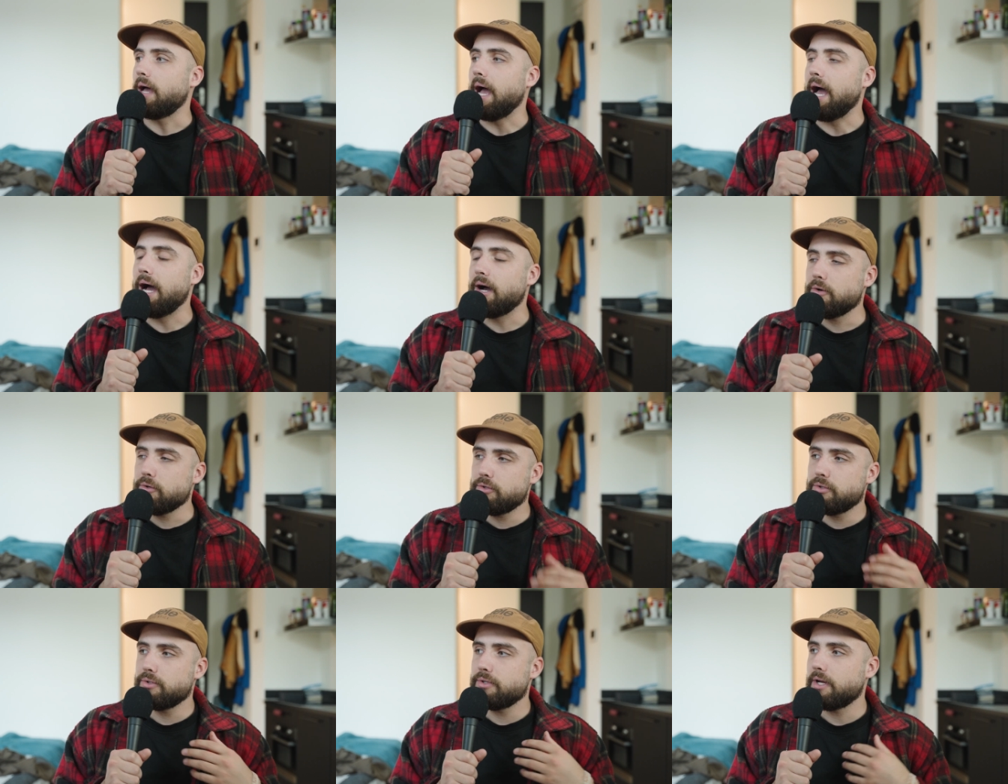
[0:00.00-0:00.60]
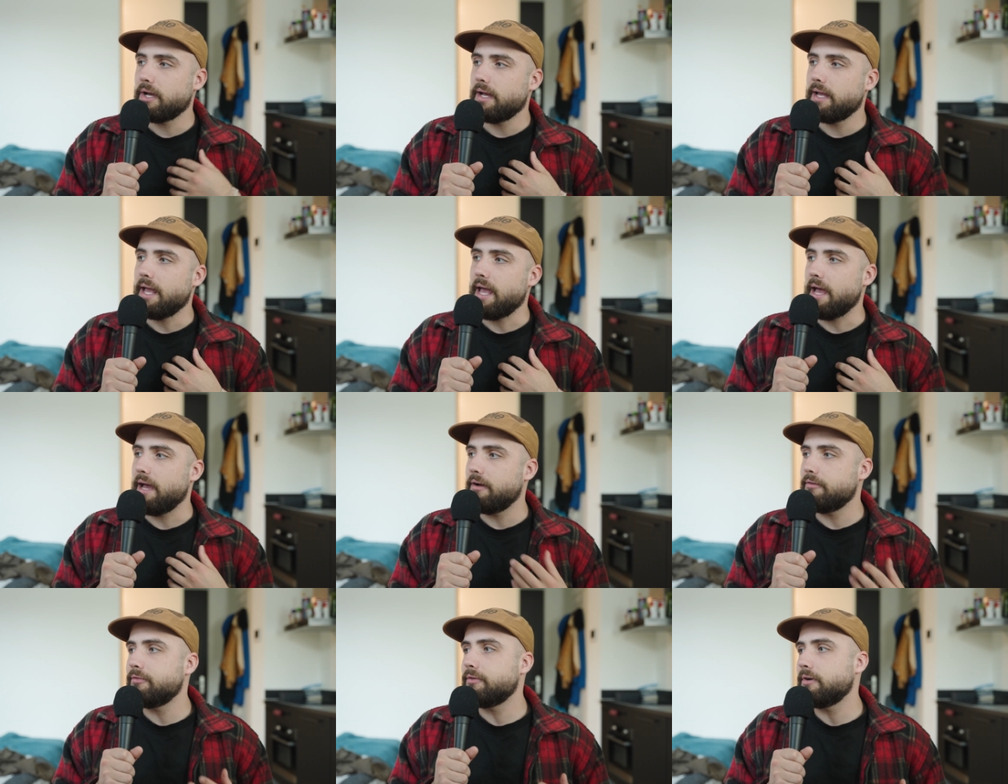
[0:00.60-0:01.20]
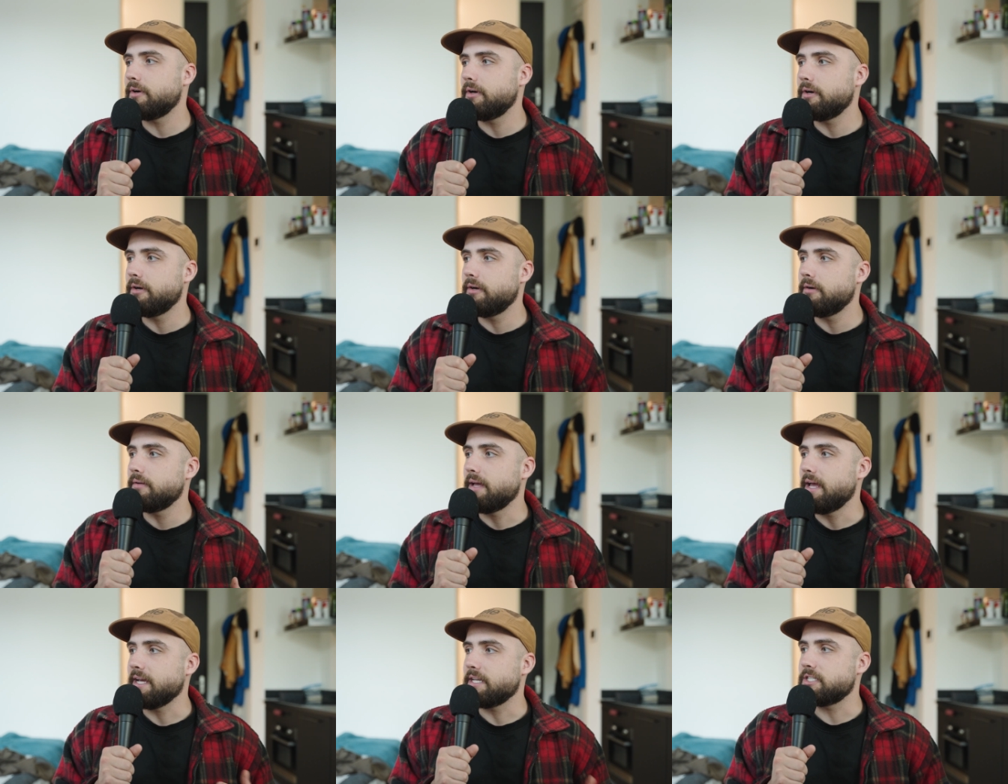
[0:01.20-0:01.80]
How could I
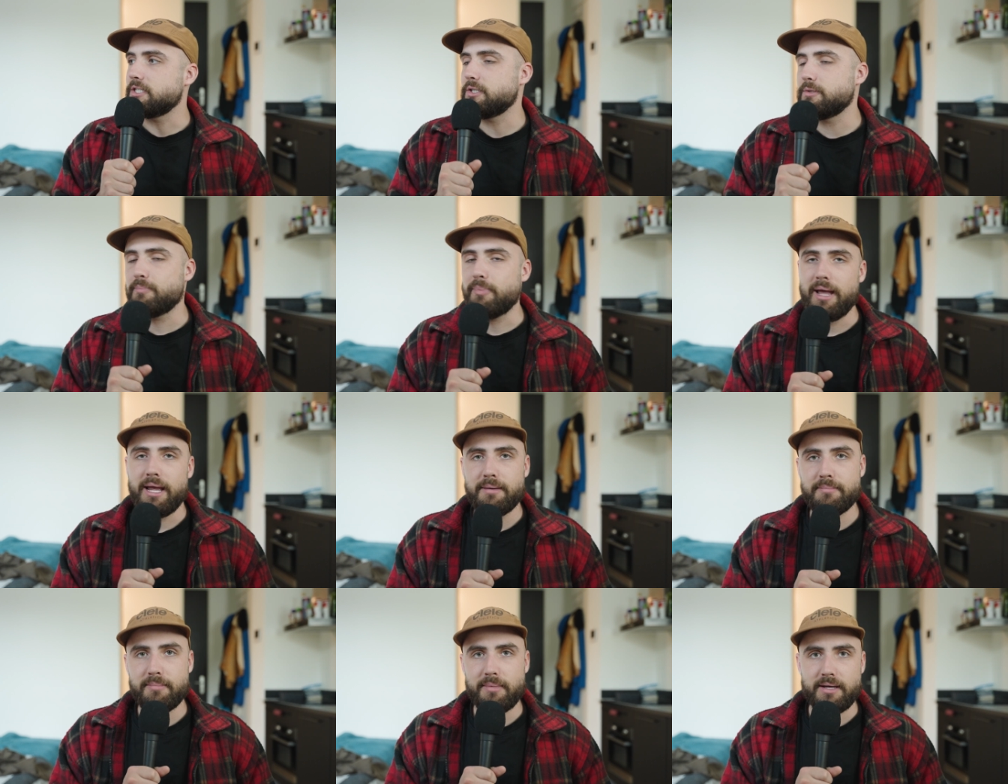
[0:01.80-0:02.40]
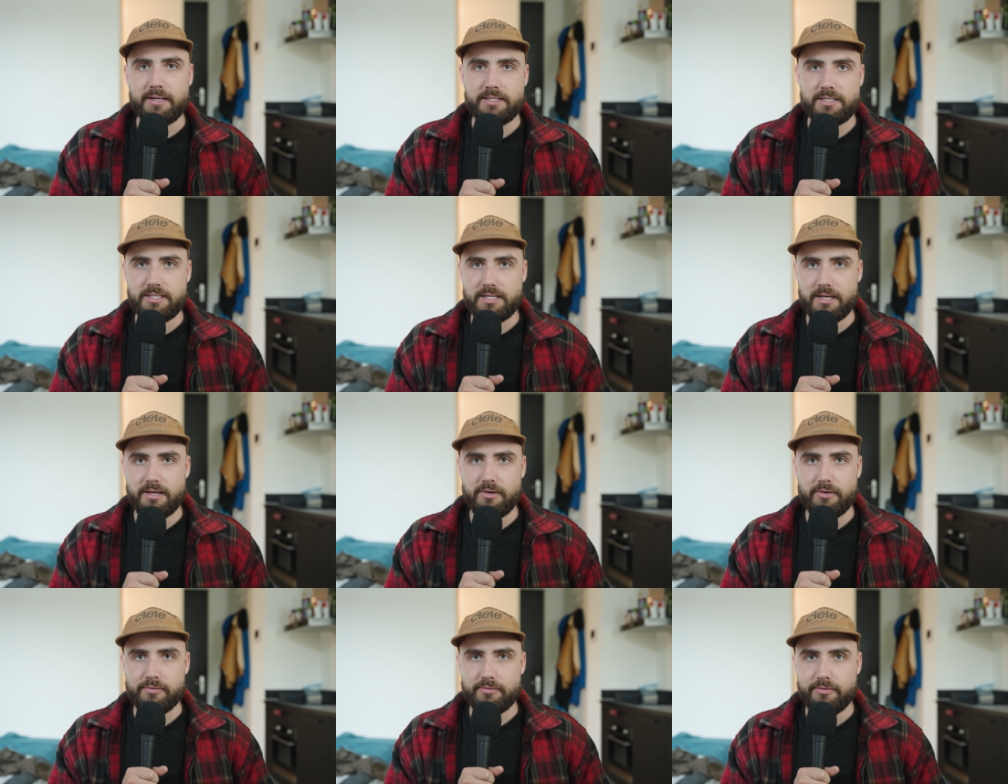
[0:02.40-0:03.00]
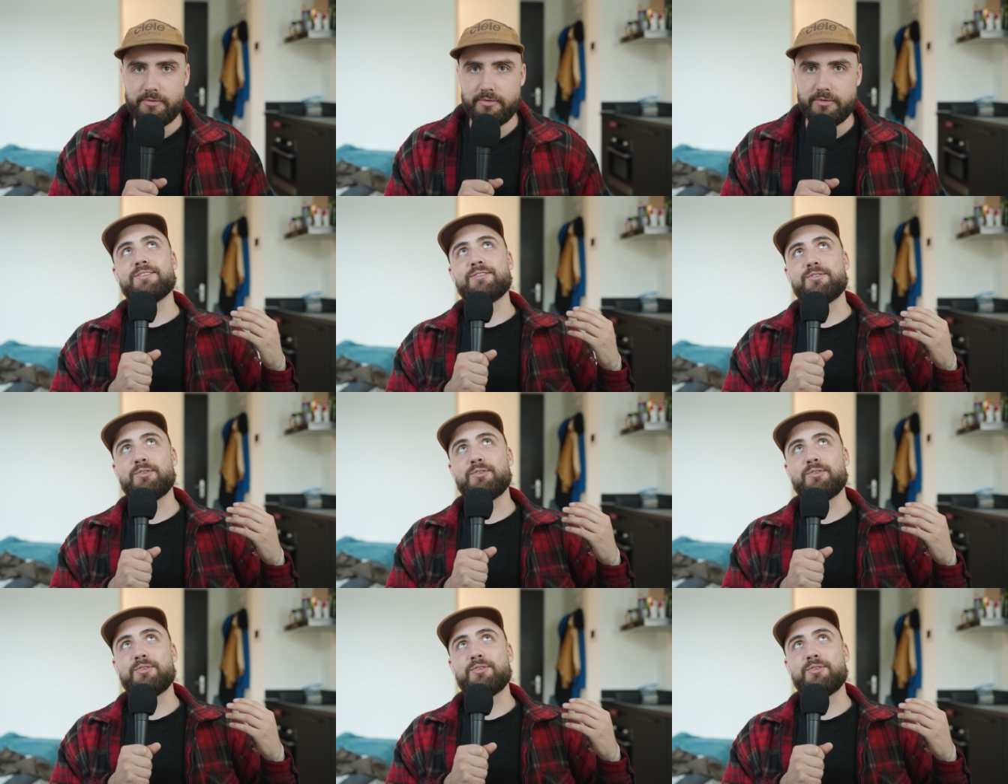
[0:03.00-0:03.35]
ever expect myself